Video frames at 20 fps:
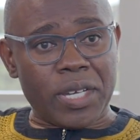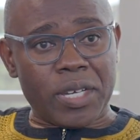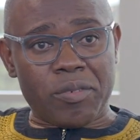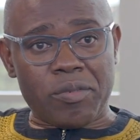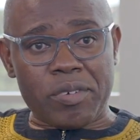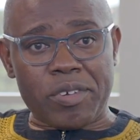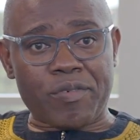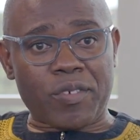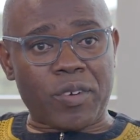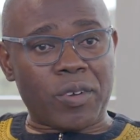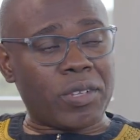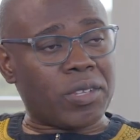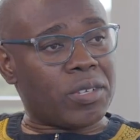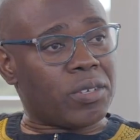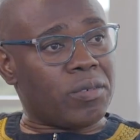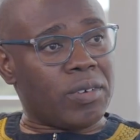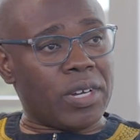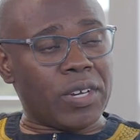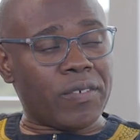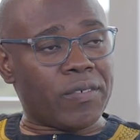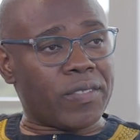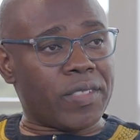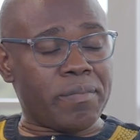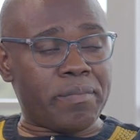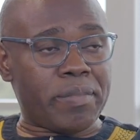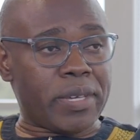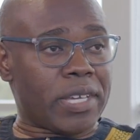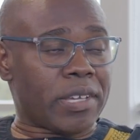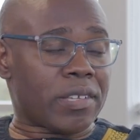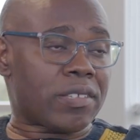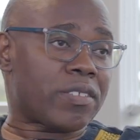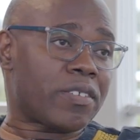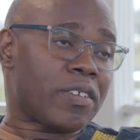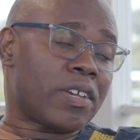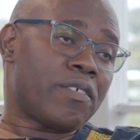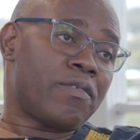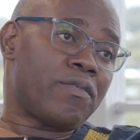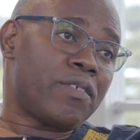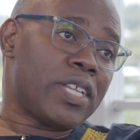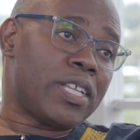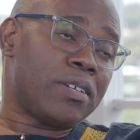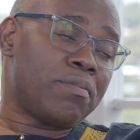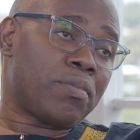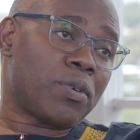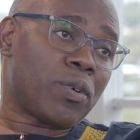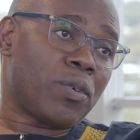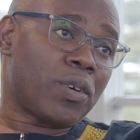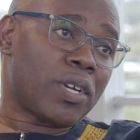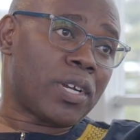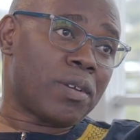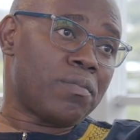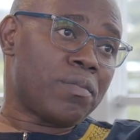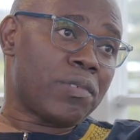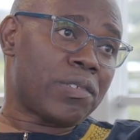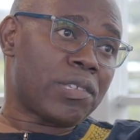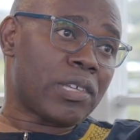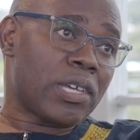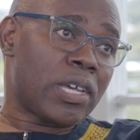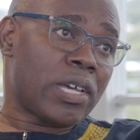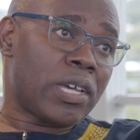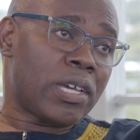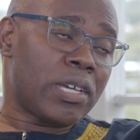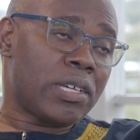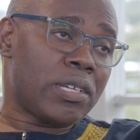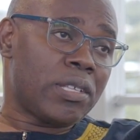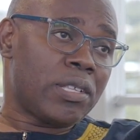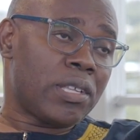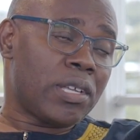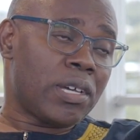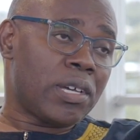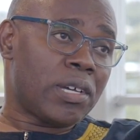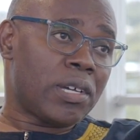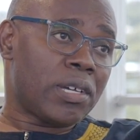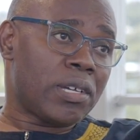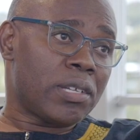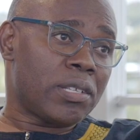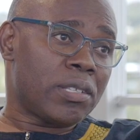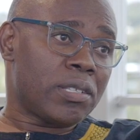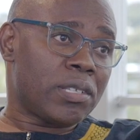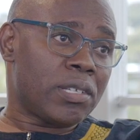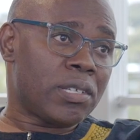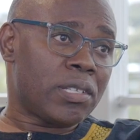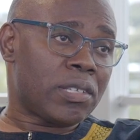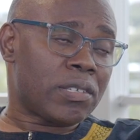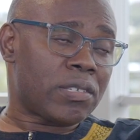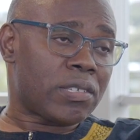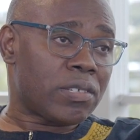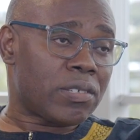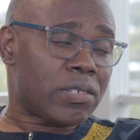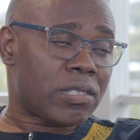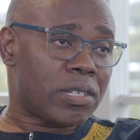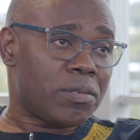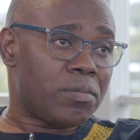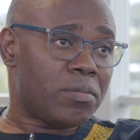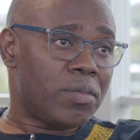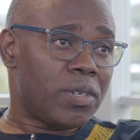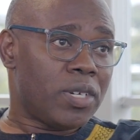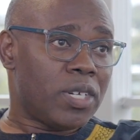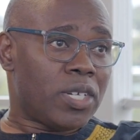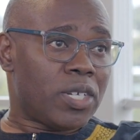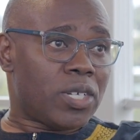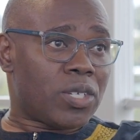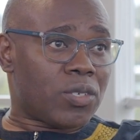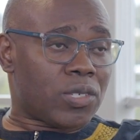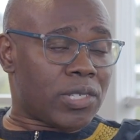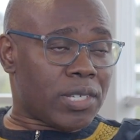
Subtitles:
We've got one of the biggest feeding programs in the system to